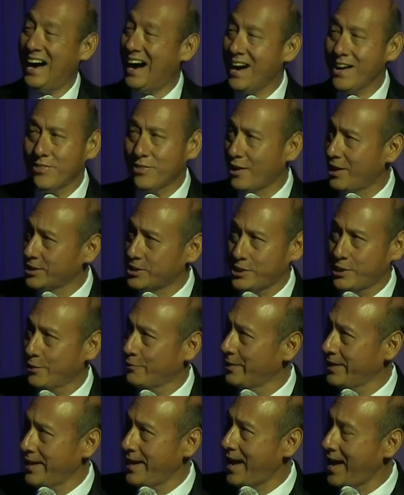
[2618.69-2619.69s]
I thought
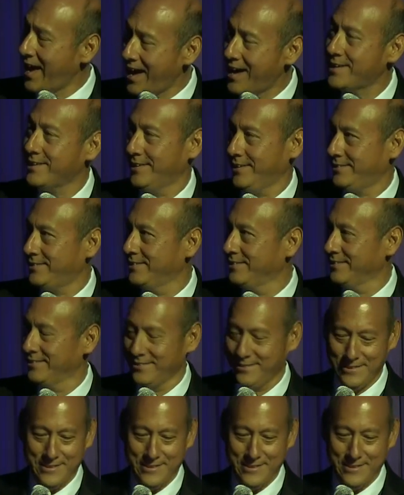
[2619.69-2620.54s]
she already had it.